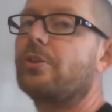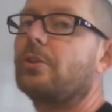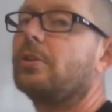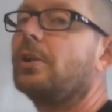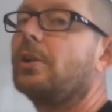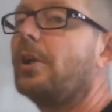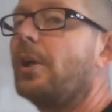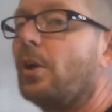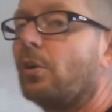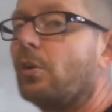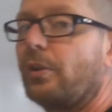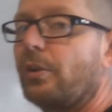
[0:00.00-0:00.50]
that
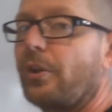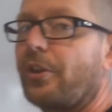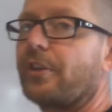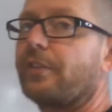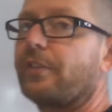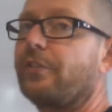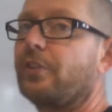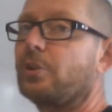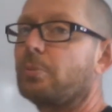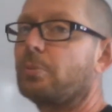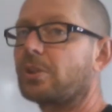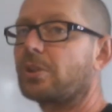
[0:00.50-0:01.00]

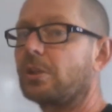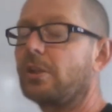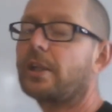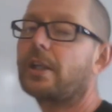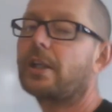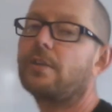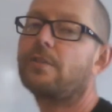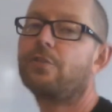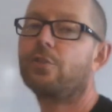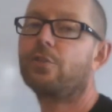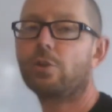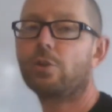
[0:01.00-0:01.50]
Rutherford was
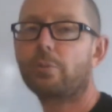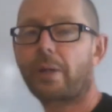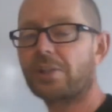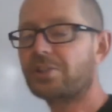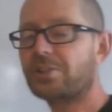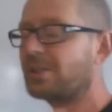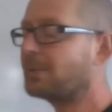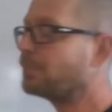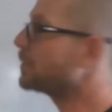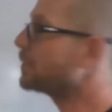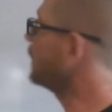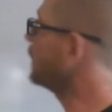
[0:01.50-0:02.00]
looking for,
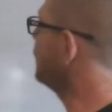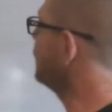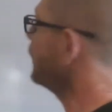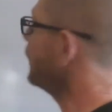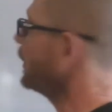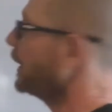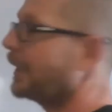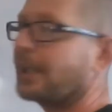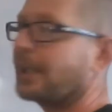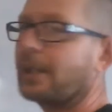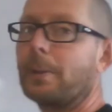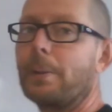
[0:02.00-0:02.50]
because he was
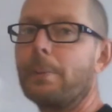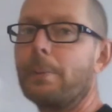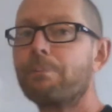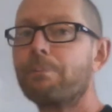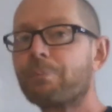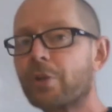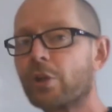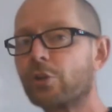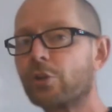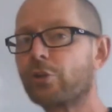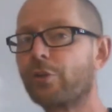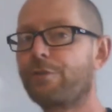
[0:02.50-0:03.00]
looking
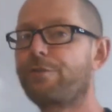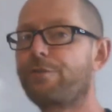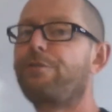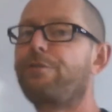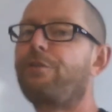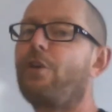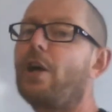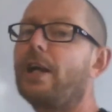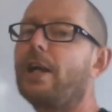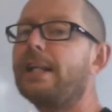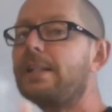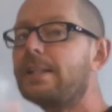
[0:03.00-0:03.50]
to
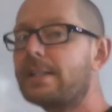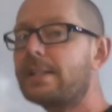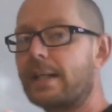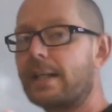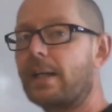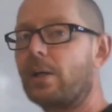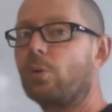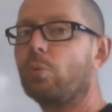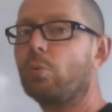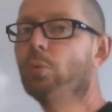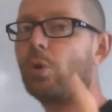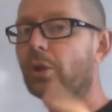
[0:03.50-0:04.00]
find
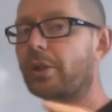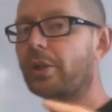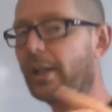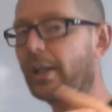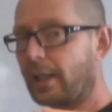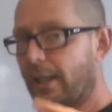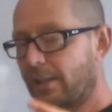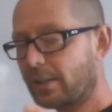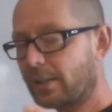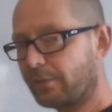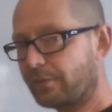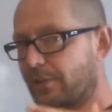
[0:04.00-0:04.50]
out what
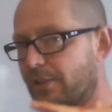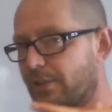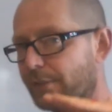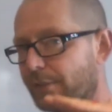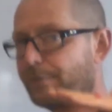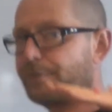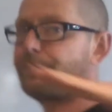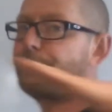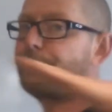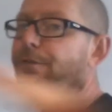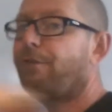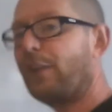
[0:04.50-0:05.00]
kind of
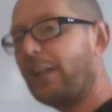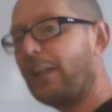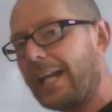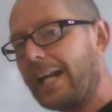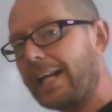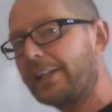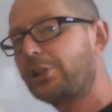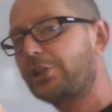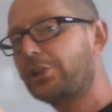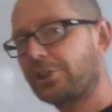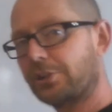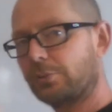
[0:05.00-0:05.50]

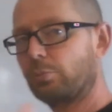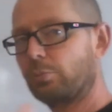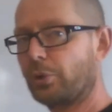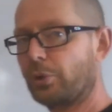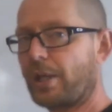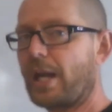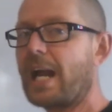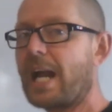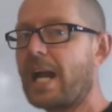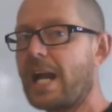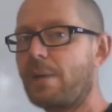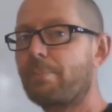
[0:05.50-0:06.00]
deflection
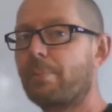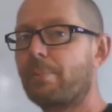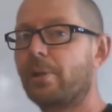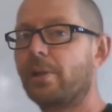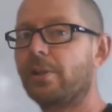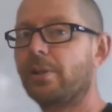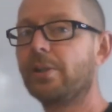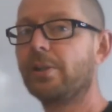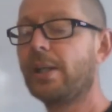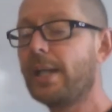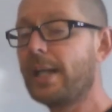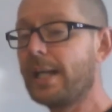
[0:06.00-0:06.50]
would
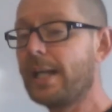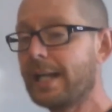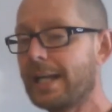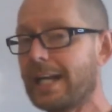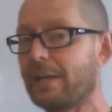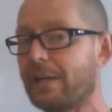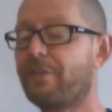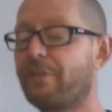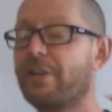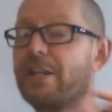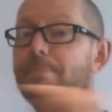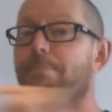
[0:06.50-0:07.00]
happen
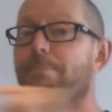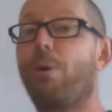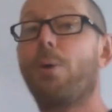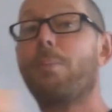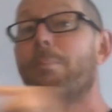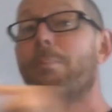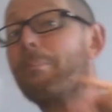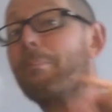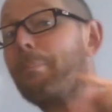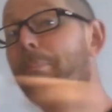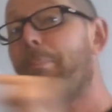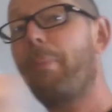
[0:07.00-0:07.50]
if he
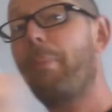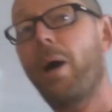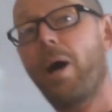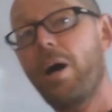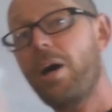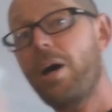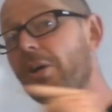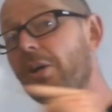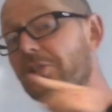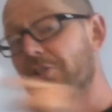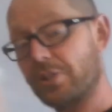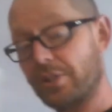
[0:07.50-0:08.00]

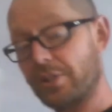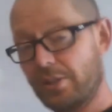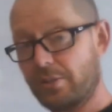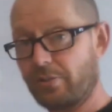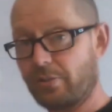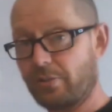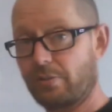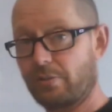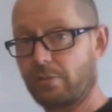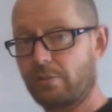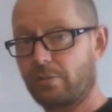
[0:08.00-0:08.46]
bombarded